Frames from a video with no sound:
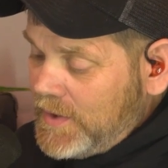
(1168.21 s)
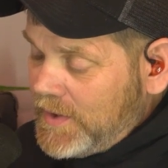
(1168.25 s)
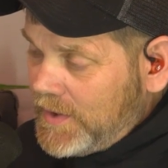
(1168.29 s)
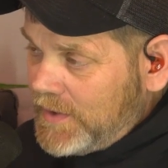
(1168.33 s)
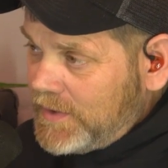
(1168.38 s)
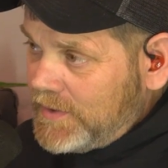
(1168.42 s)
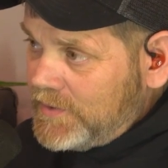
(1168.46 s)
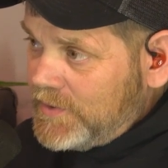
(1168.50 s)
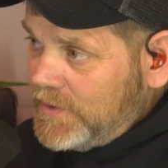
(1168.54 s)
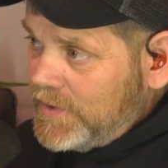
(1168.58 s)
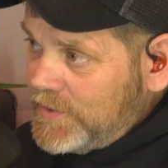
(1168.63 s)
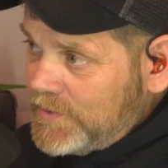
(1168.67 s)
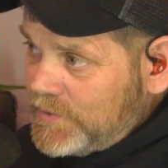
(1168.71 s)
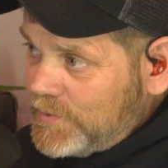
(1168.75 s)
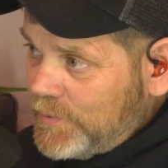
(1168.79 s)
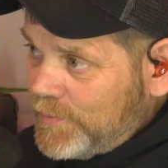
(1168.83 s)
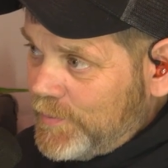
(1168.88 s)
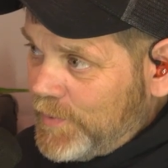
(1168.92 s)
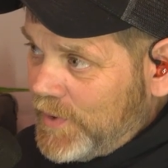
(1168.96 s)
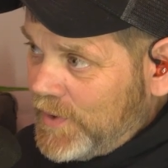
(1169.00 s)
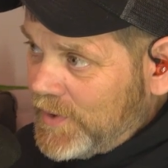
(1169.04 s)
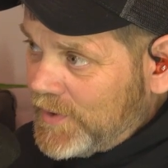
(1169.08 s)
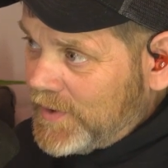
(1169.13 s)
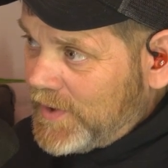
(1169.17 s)
he does a
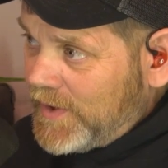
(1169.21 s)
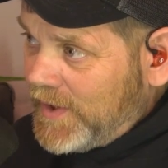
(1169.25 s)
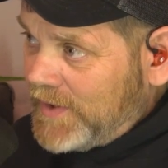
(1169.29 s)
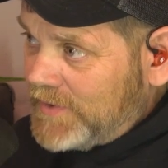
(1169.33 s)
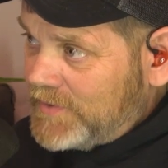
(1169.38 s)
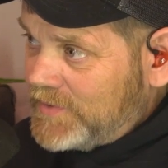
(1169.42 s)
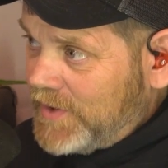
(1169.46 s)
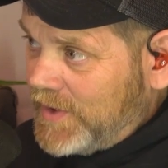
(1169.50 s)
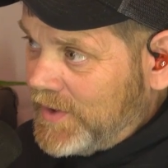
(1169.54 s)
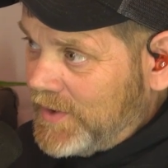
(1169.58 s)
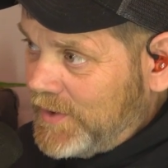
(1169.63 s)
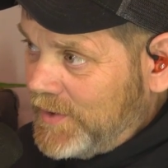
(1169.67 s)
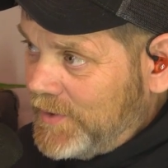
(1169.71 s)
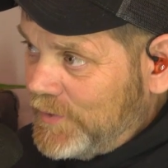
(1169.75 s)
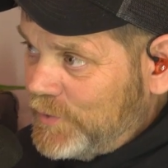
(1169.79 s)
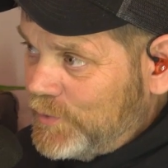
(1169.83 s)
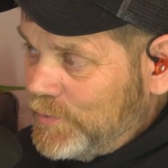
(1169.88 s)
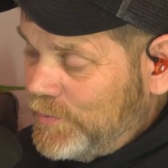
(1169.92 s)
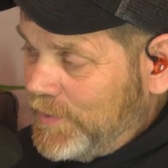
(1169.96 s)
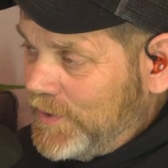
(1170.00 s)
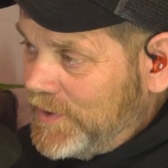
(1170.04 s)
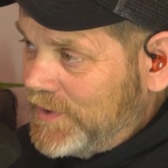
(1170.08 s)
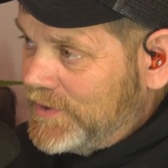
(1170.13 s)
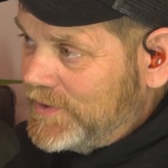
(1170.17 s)
podcast out of
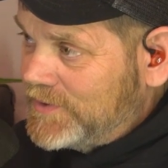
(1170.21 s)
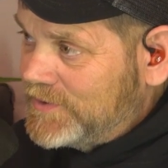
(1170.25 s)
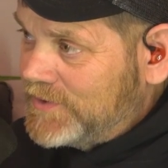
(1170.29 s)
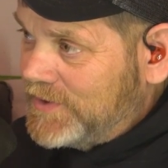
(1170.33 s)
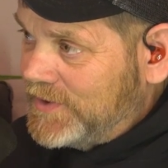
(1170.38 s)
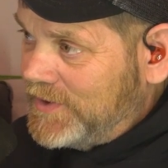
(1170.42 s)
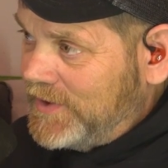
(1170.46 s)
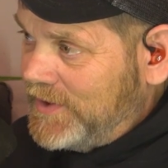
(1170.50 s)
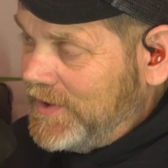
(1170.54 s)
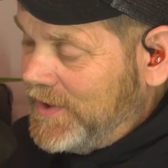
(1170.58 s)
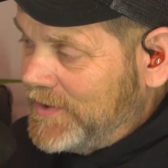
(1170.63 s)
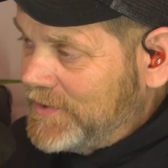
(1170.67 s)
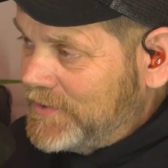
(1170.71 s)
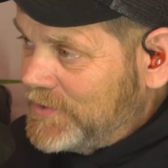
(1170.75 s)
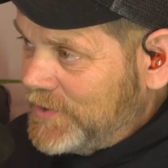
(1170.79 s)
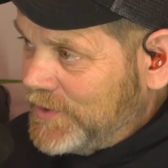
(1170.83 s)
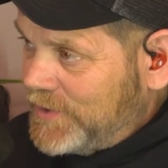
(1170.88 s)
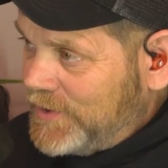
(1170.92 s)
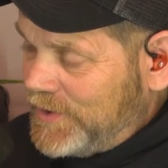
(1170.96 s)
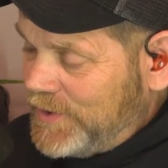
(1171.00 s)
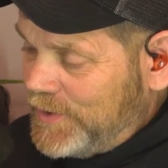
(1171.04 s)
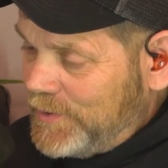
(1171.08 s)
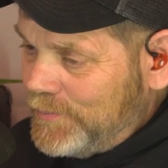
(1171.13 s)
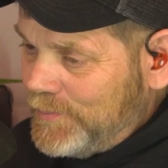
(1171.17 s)
his bus, and he has
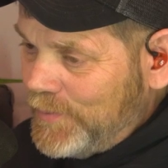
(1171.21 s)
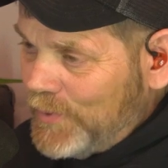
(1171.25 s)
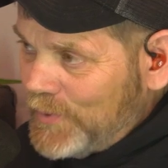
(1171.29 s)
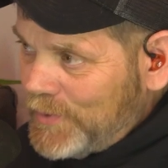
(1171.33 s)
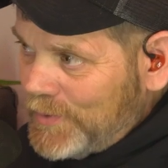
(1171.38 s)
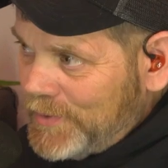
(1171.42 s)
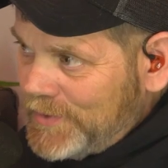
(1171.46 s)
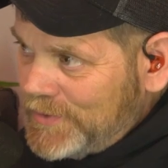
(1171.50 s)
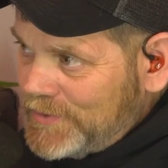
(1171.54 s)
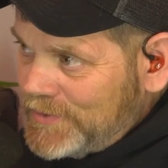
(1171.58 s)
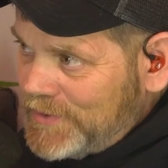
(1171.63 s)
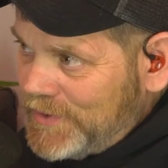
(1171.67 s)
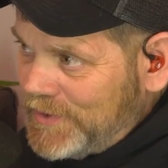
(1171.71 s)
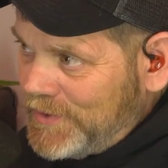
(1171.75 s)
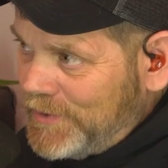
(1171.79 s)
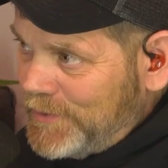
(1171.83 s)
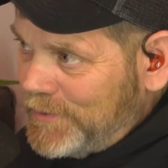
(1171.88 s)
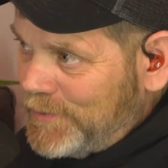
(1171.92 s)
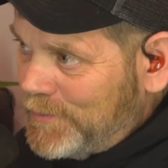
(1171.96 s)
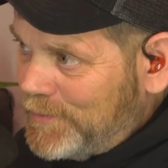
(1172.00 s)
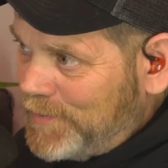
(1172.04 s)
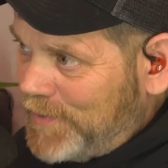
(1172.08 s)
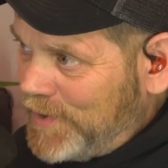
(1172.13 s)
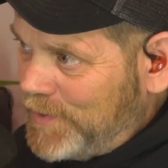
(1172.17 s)
the keyboardist and
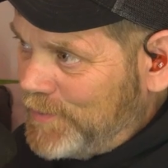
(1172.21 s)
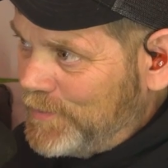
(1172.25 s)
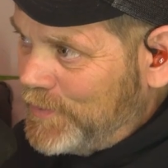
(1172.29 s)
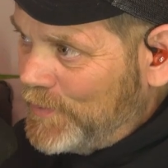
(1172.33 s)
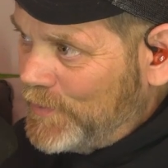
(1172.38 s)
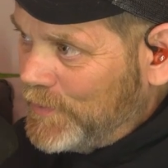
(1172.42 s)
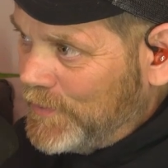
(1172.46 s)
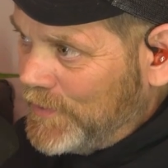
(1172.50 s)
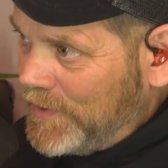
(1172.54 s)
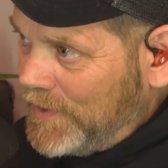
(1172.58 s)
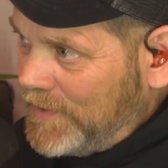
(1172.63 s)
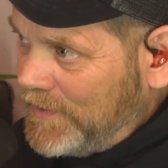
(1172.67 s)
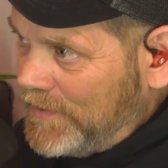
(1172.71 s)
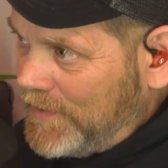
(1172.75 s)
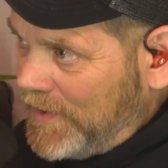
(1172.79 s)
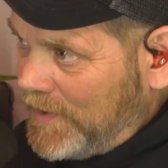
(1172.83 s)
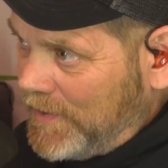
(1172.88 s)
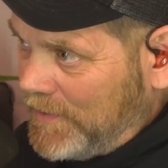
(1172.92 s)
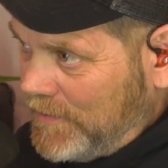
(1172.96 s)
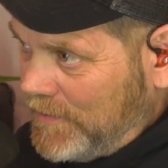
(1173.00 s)
other people that